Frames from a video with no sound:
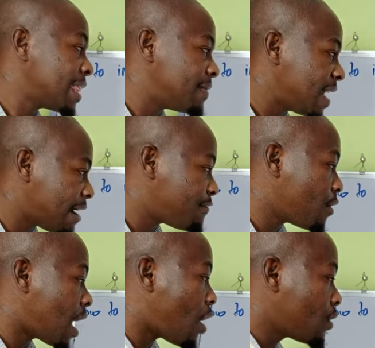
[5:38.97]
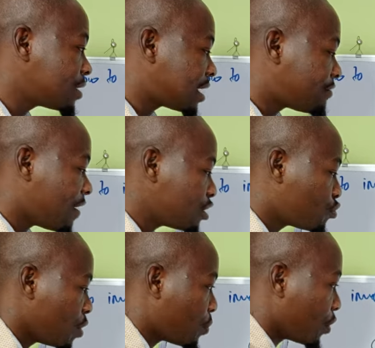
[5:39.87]
Therefore, I always
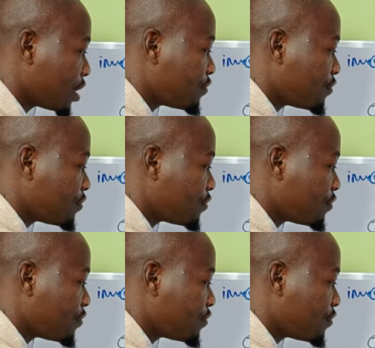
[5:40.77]
advise people,